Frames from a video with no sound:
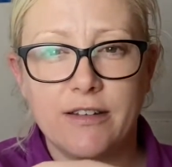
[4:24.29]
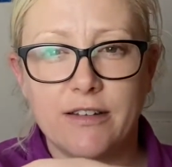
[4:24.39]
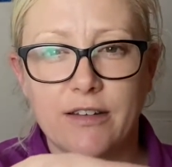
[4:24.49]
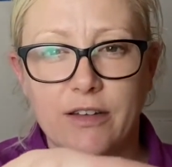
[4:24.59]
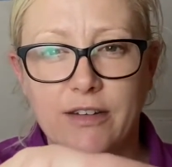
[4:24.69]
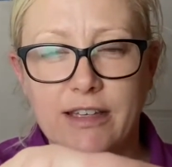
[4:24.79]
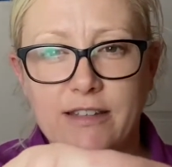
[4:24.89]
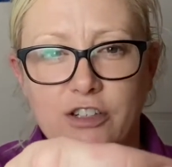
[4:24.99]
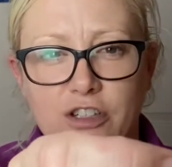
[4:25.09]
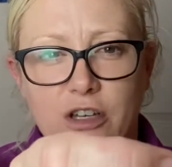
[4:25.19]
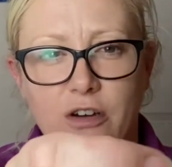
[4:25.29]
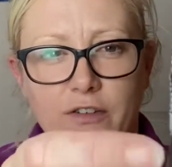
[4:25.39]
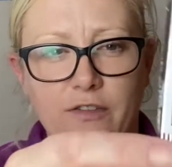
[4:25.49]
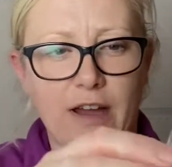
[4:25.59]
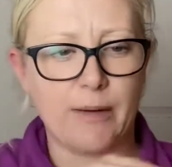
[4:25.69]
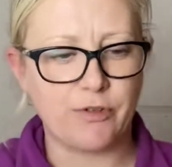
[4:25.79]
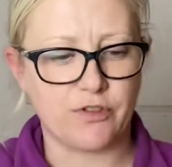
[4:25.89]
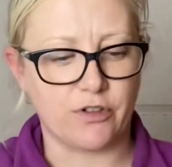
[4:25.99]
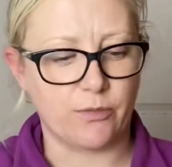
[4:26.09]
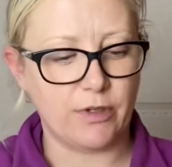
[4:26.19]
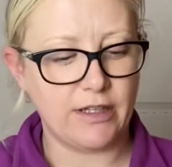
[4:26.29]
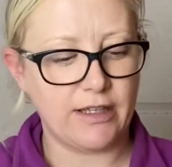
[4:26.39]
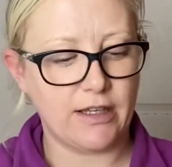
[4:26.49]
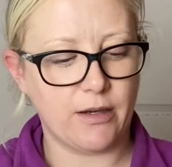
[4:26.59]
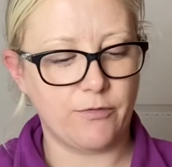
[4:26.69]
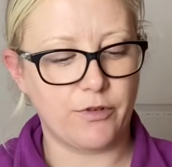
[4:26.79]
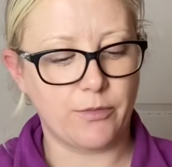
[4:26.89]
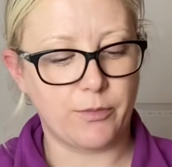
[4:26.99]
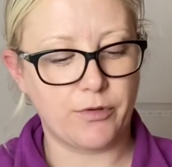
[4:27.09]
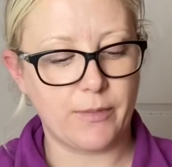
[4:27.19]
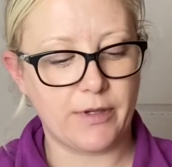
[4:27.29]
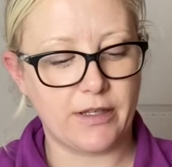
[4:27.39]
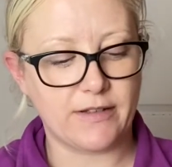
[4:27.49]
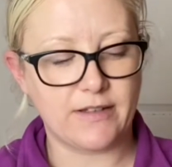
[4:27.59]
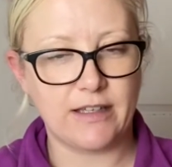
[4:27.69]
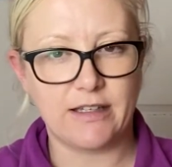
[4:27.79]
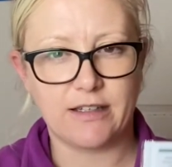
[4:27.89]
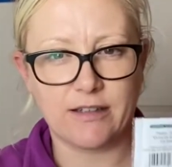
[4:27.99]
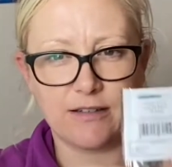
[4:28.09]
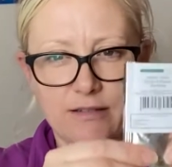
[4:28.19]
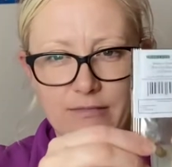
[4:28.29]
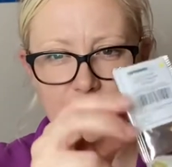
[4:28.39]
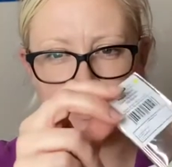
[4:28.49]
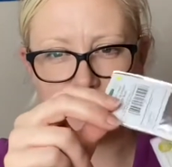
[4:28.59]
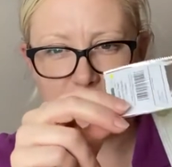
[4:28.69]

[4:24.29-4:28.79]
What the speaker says: So these I just got off of Amazon, and when they come from the Premier Seed, they just come